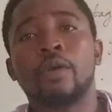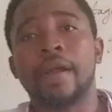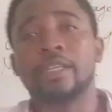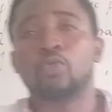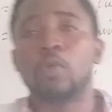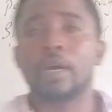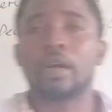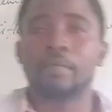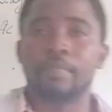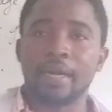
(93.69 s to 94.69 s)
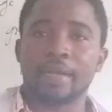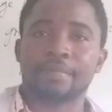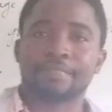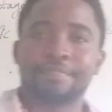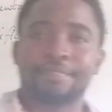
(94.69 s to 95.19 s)
all right. Welcome back.
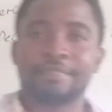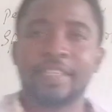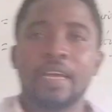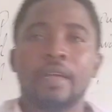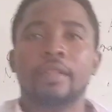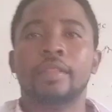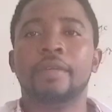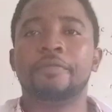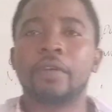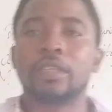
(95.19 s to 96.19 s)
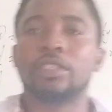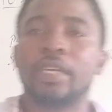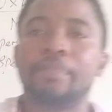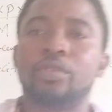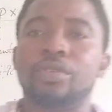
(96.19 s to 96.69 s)
The
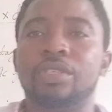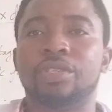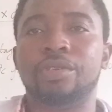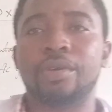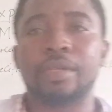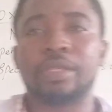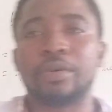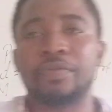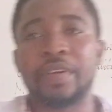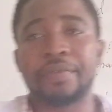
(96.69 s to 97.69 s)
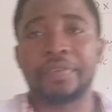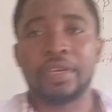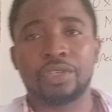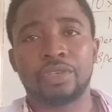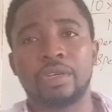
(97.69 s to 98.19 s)
first step to this theoretical
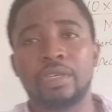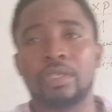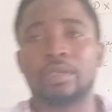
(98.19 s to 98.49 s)
verification